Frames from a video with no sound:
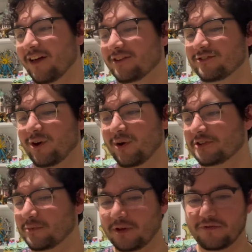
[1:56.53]
So it
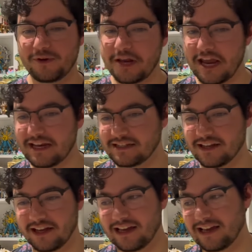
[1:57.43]
took me a few days
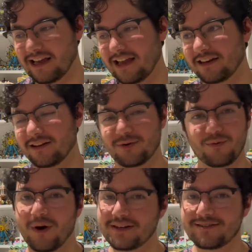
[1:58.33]
uh, and
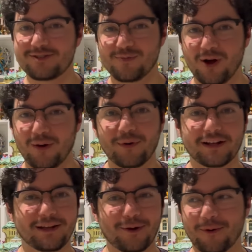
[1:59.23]
one small
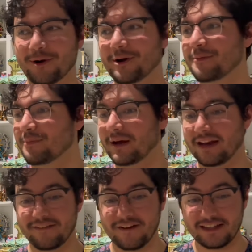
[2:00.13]
Bricklink order, but
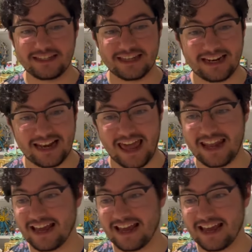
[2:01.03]
I finally did it and